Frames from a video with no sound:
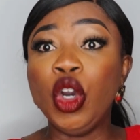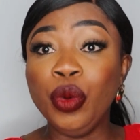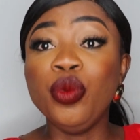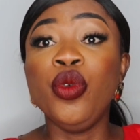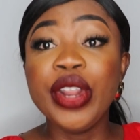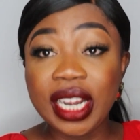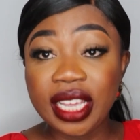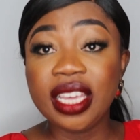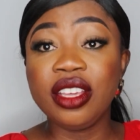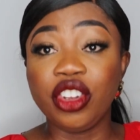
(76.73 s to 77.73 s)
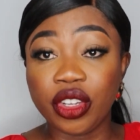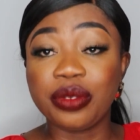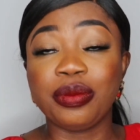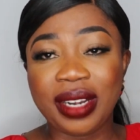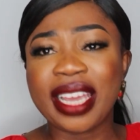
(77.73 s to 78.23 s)
really
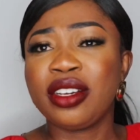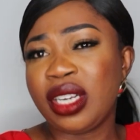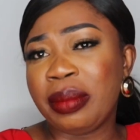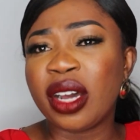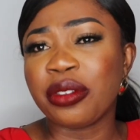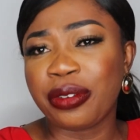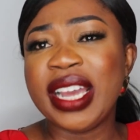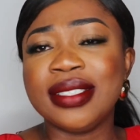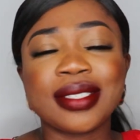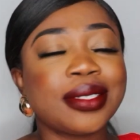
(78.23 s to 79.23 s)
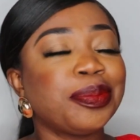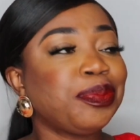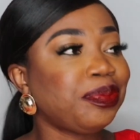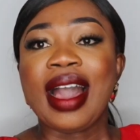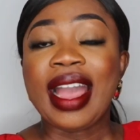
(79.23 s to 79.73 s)
good, like good amount of friends.
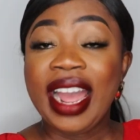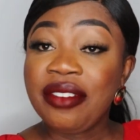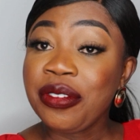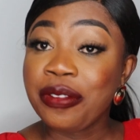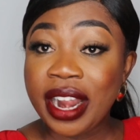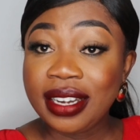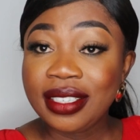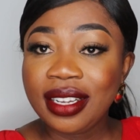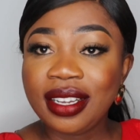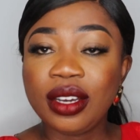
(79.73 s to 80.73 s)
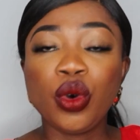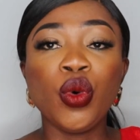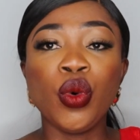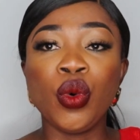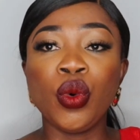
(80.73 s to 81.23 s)
I have a friend
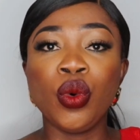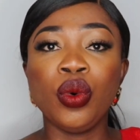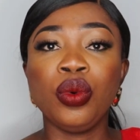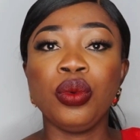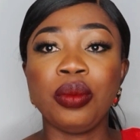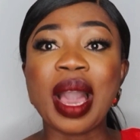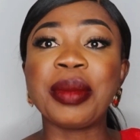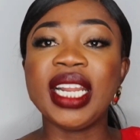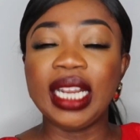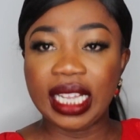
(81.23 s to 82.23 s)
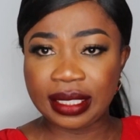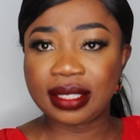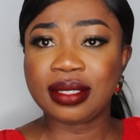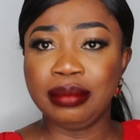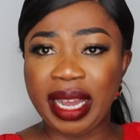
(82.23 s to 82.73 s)
who, I'm gonna
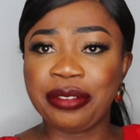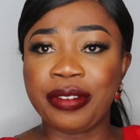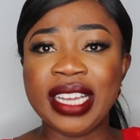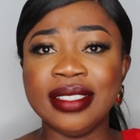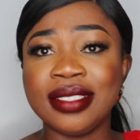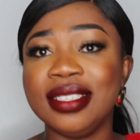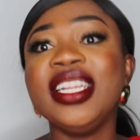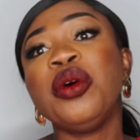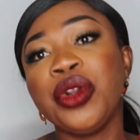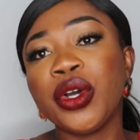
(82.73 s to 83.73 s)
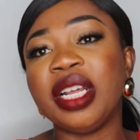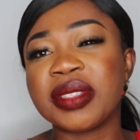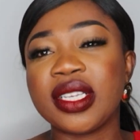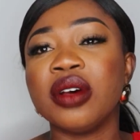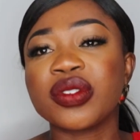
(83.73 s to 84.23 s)
list my friends. They will know
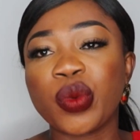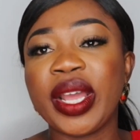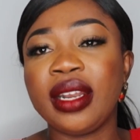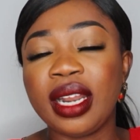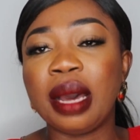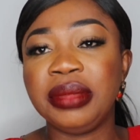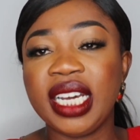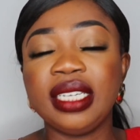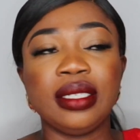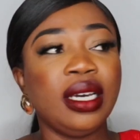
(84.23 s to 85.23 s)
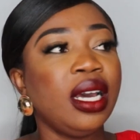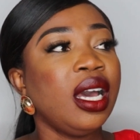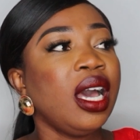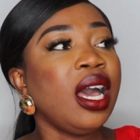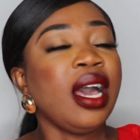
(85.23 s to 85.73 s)
themselves when I'm done.
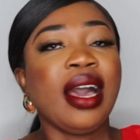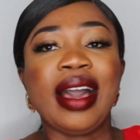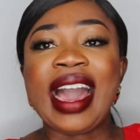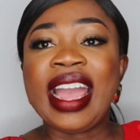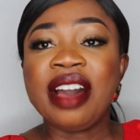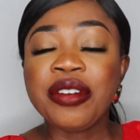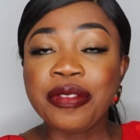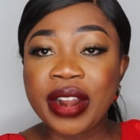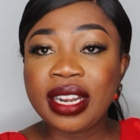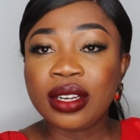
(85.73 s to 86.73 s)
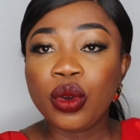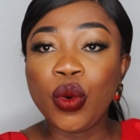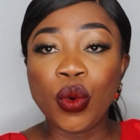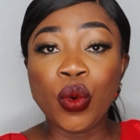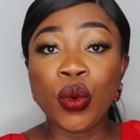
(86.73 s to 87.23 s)
I have a friend
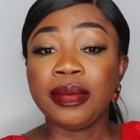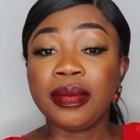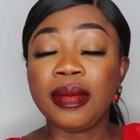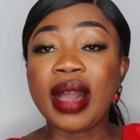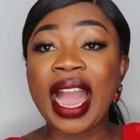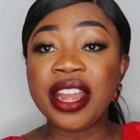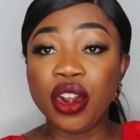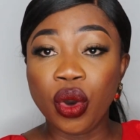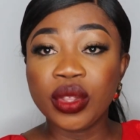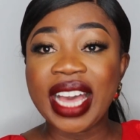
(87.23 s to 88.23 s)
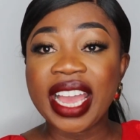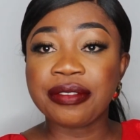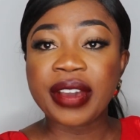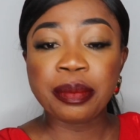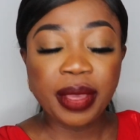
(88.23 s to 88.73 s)
who I know that
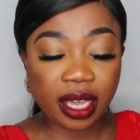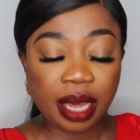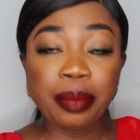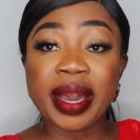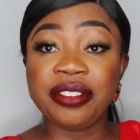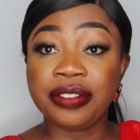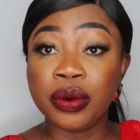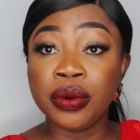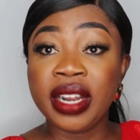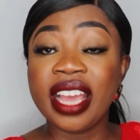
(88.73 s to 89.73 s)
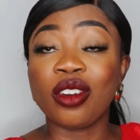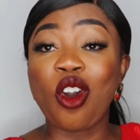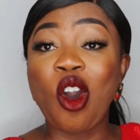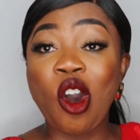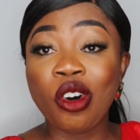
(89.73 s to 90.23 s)
if I pick up my phone and
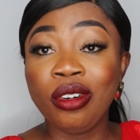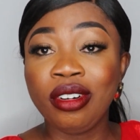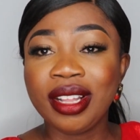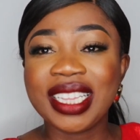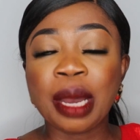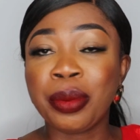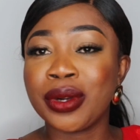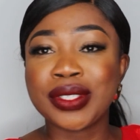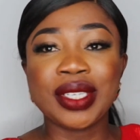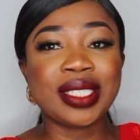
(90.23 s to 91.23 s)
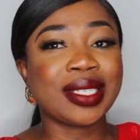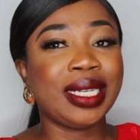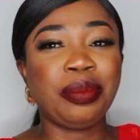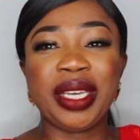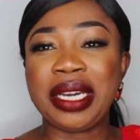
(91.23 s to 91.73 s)
call, that person is
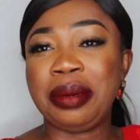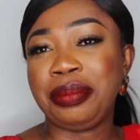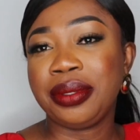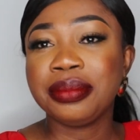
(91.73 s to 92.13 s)
gonna pick up